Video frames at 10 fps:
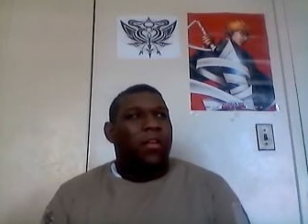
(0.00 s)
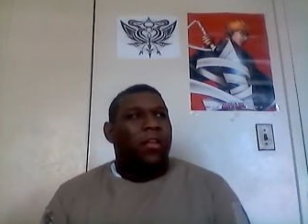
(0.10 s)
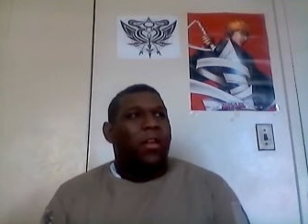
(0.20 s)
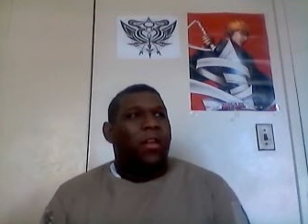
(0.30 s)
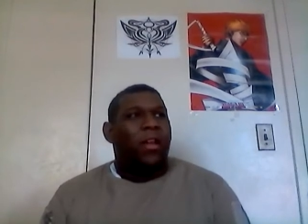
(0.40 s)

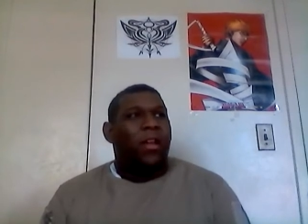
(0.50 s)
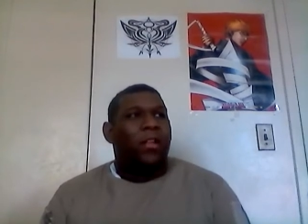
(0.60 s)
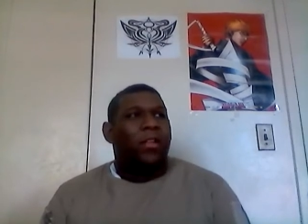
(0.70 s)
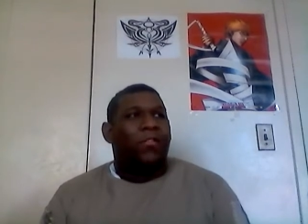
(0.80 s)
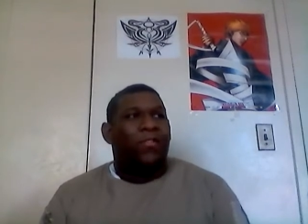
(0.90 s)
he
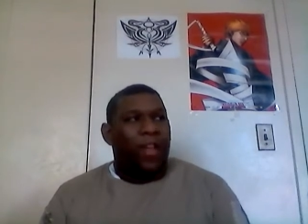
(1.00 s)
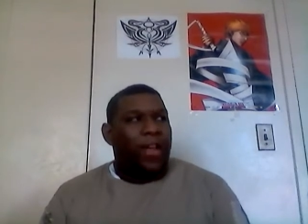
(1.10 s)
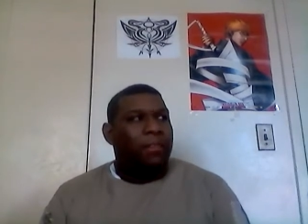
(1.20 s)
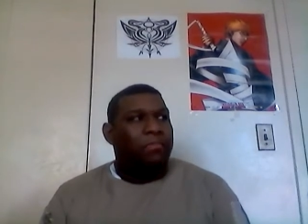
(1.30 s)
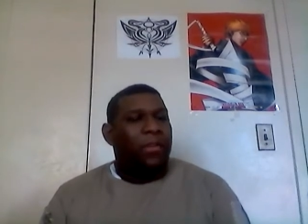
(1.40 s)
is a
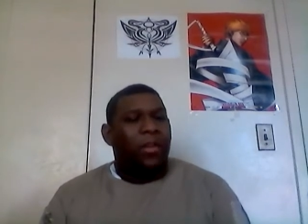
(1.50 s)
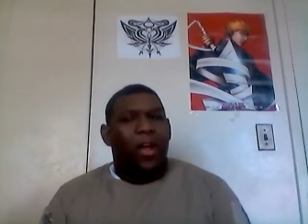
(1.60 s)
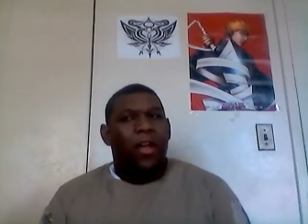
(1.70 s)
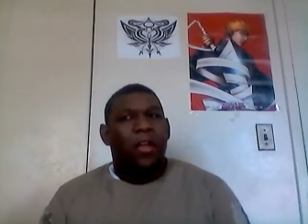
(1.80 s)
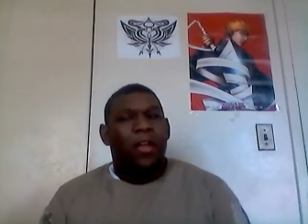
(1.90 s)
fan, but
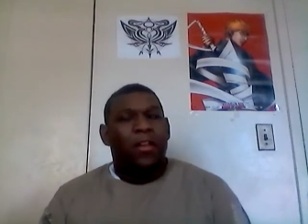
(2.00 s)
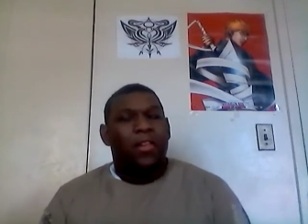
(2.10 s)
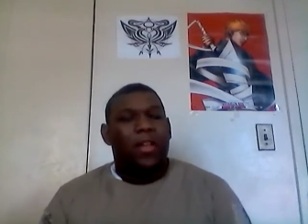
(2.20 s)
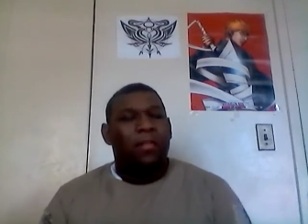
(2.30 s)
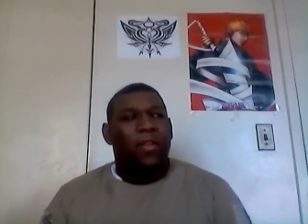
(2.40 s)
I at the
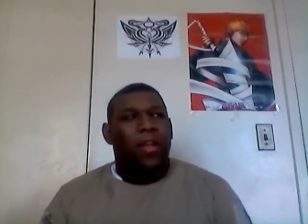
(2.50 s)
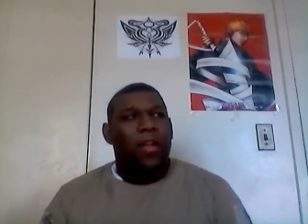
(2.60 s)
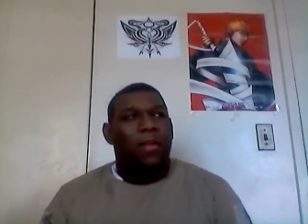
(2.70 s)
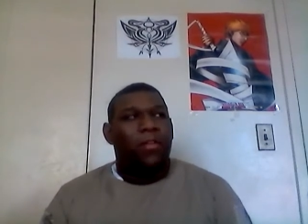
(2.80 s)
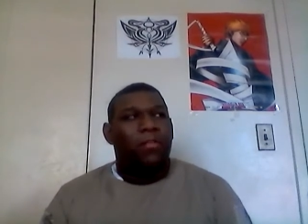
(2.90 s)
same
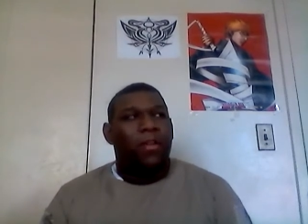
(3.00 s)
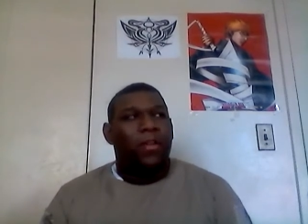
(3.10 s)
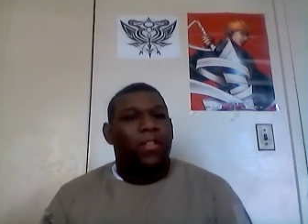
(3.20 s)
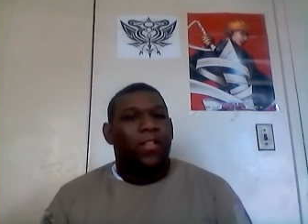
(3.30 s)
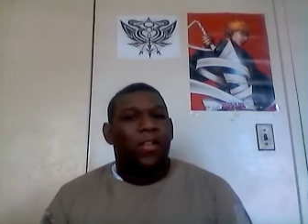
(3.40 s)
time I don't
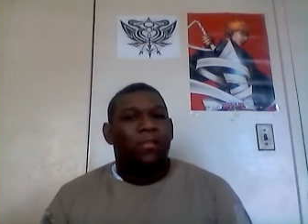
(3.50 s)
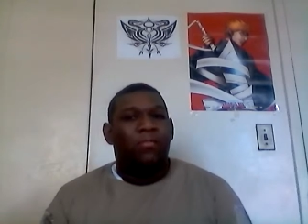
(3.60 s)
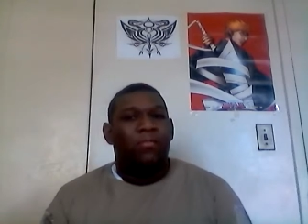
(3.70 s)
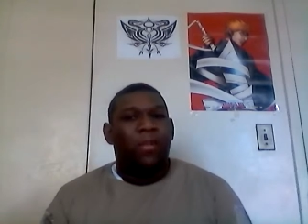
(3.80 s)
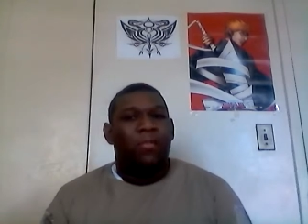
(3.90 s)
want to see the
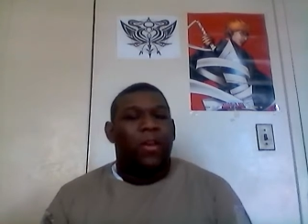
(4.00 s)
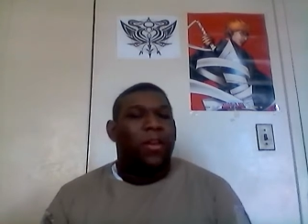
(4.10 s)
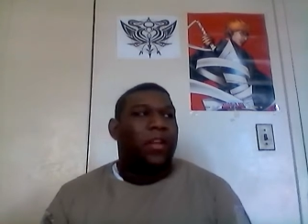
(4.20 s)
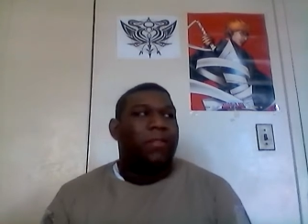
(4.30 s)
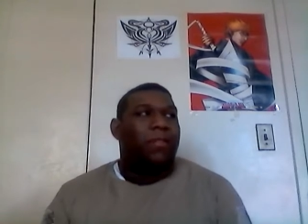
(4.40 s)
movie
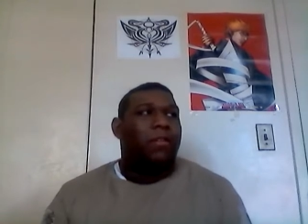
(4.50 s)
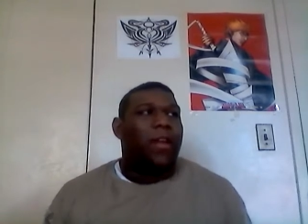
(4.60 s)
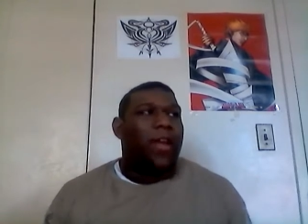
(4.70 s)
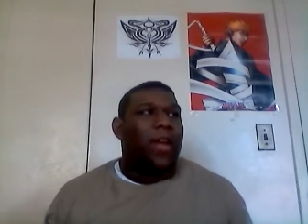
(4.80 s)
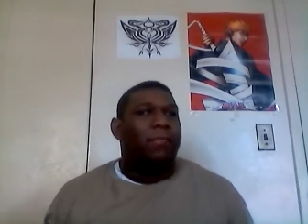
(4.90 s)
because I've
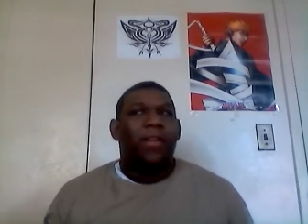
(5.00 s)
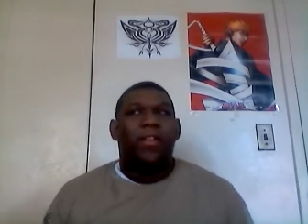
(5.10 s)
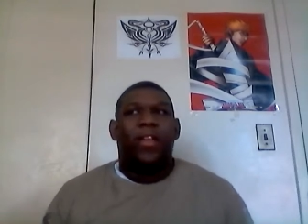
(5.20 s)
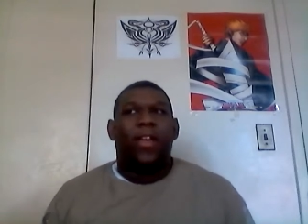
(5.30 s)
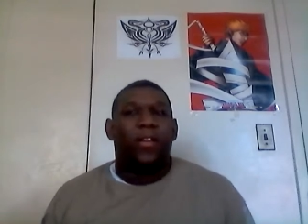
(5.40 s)
already have my
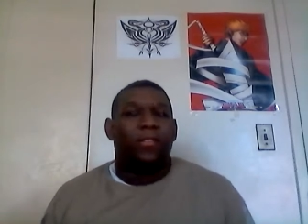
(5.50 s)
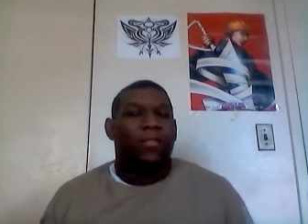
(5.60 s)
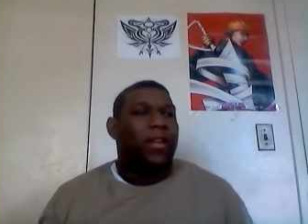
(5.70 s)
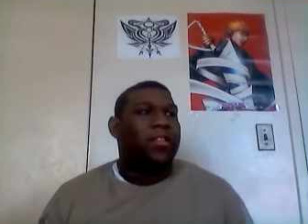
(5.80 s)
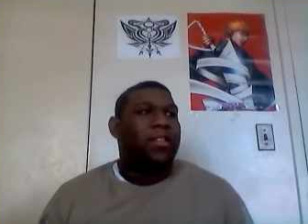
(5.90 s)
tickets
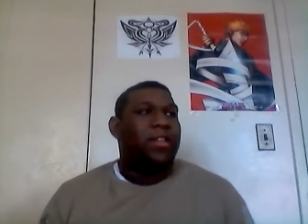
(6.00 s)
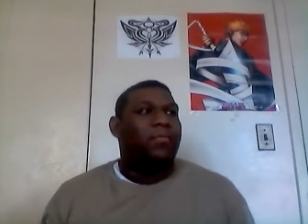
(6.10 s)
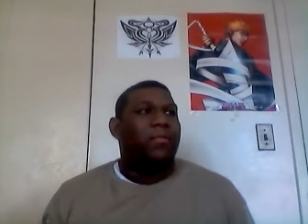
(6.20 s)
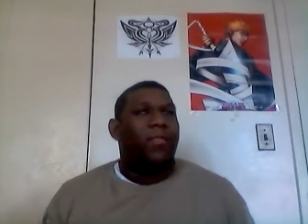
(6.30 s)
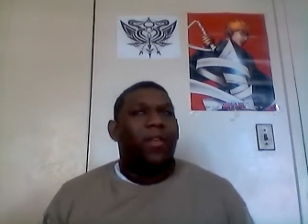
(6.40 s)
ready to see the
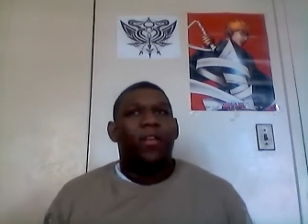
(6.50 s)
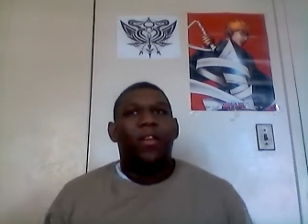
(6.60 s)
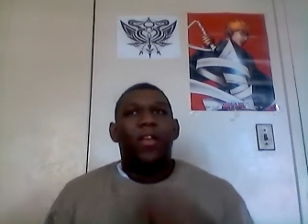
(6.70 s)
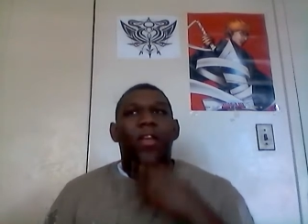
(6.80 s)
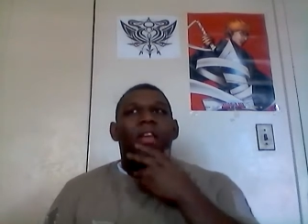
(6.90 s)
movie.
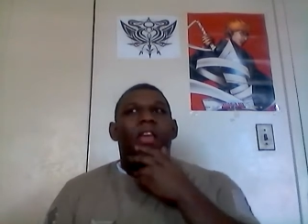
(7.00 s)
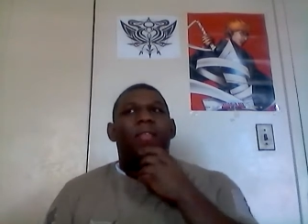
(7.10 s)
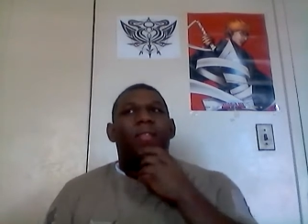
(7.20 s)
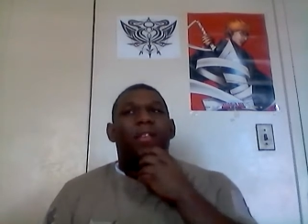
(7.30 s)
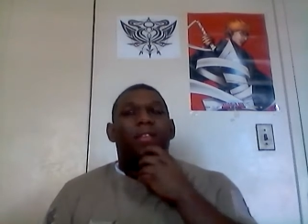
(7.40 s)

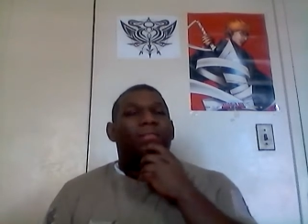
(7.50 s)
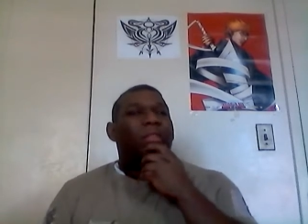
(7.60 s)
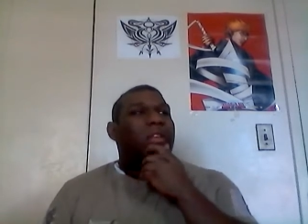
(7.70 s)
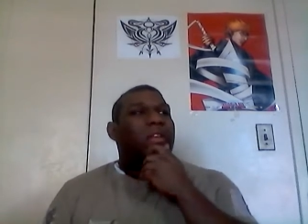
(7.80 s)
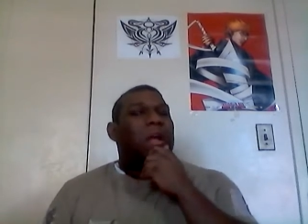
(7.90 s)
Even uh,
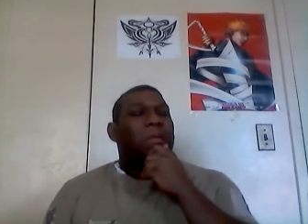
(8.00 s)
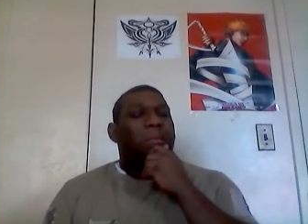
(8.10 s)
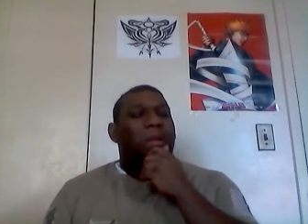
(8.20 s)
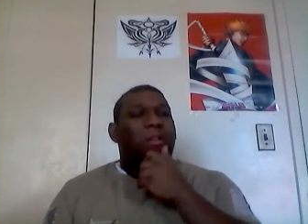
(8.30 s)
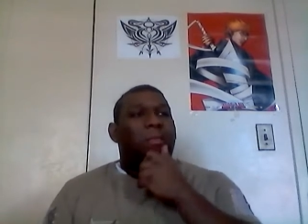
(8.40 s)

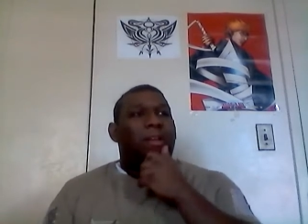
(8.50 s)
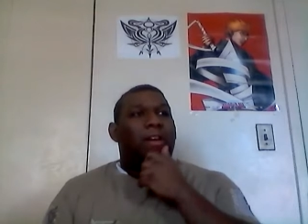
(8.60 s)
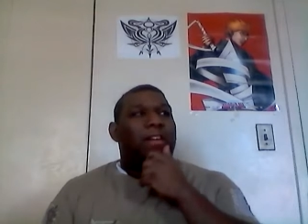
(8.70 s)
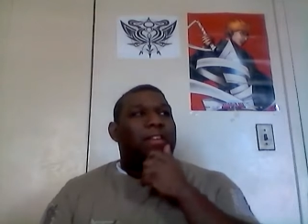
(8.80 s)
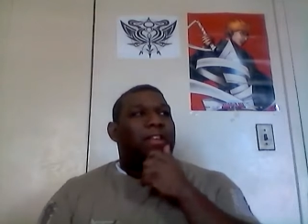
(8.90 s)
uh to be
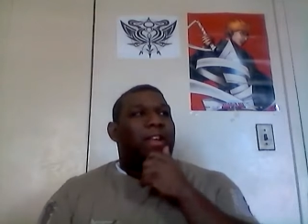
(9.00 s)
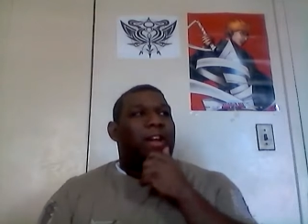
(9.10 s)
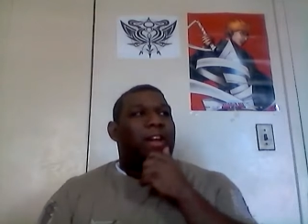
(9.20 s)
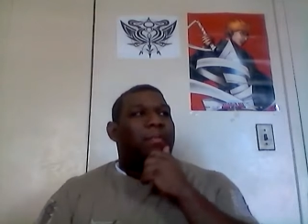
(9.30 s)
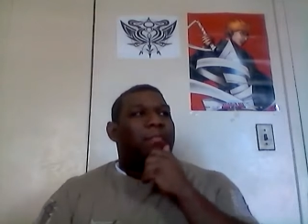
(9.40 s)
honest, I
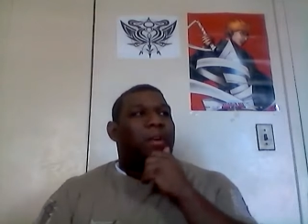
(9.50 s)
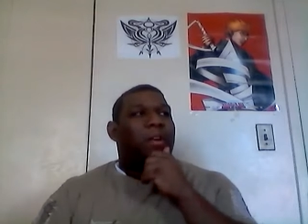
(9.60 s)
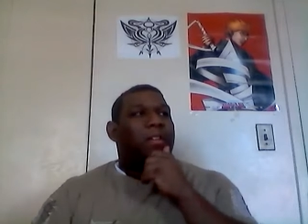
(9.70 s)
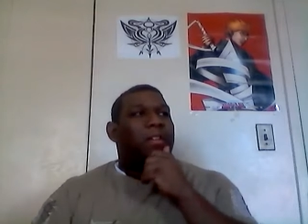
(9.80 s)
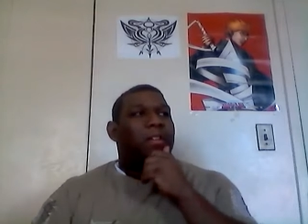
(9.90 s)
kind of
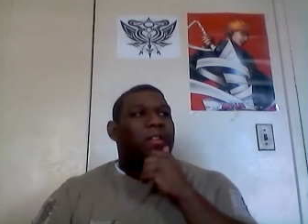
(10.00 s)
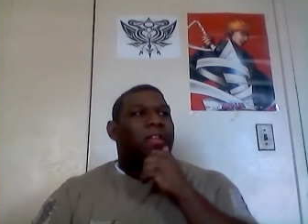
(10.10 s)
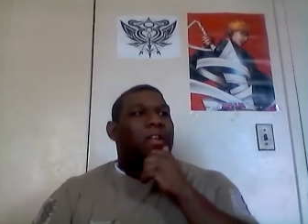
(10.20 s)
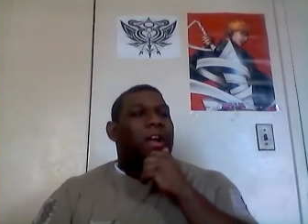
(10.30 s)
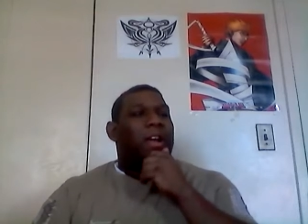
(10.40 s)
bought.
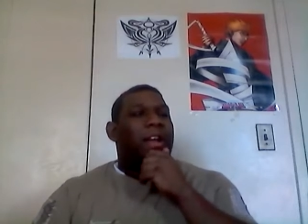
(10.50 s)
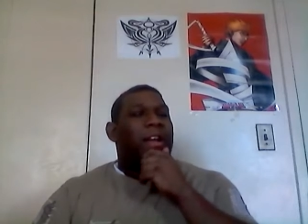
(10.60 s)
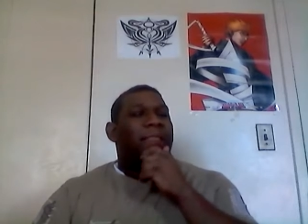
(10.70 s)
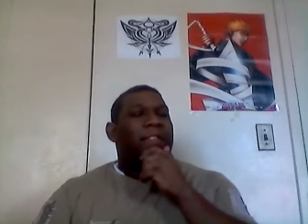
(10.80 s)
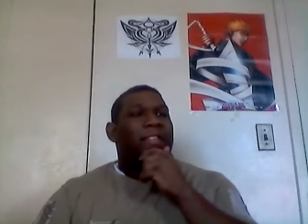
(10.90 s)
I kind
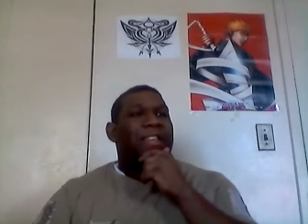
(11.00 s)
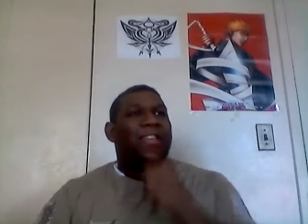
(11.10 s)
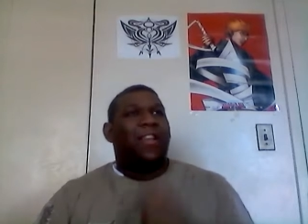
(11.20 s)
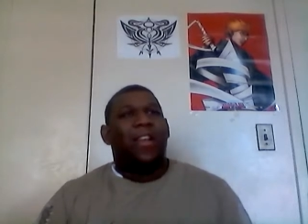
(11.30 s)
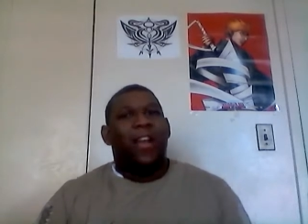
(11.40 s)
of have to see
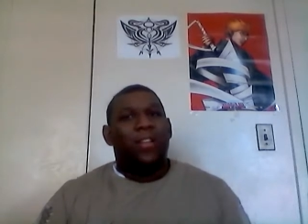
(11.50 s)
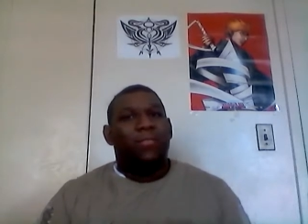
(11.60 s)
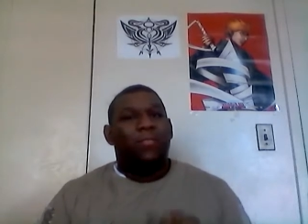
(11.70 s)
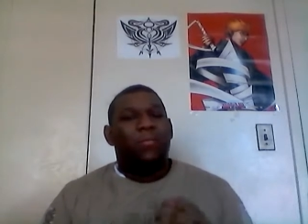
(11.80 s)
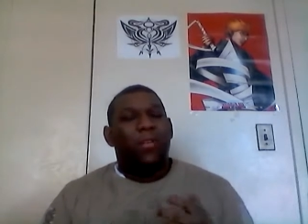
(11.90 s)
it the
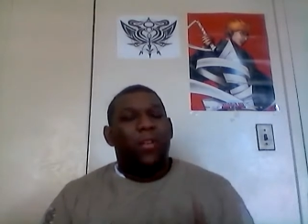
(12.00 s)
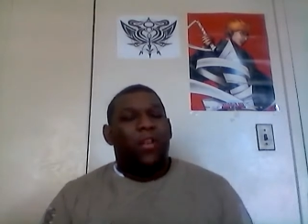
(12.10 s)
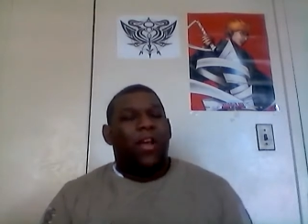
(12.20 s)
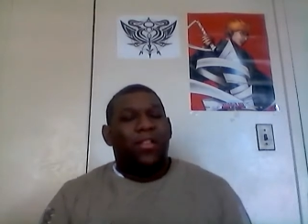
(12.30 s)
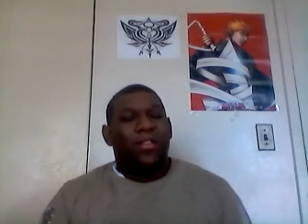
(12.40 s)
last
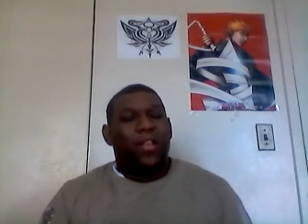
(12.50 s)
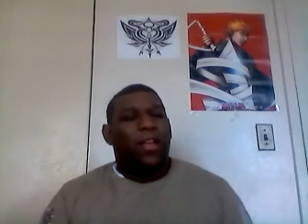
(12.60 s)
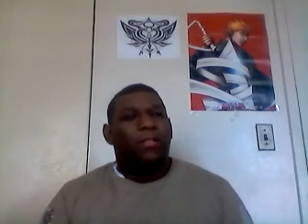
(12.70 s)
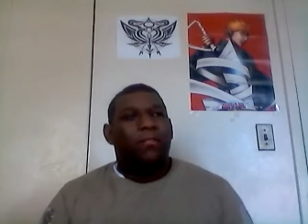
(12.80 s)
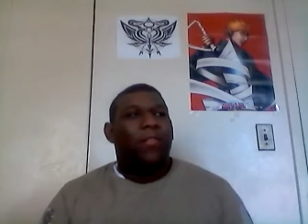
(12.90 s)
last
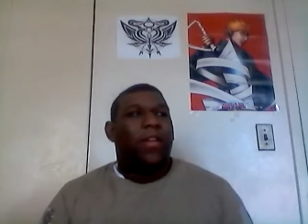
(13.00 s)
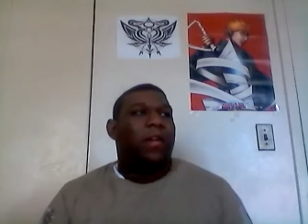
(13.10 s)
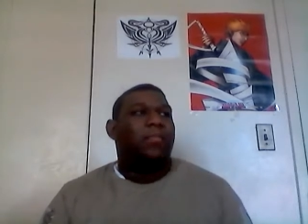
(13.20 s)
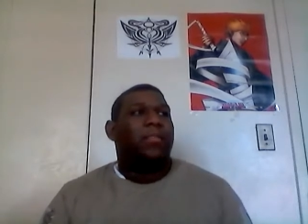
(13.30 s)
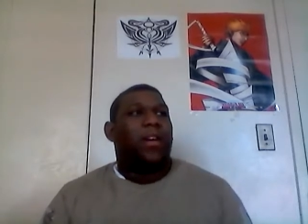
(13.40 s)
day the movie
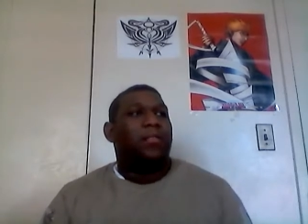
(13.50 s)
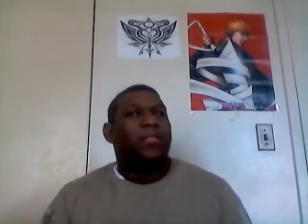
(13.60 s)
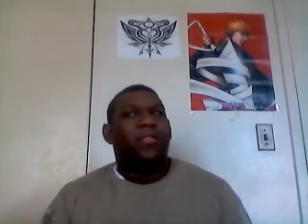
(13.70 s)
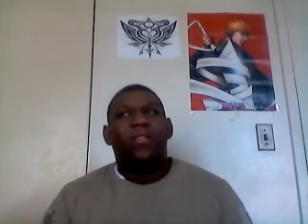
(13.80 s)
comes out.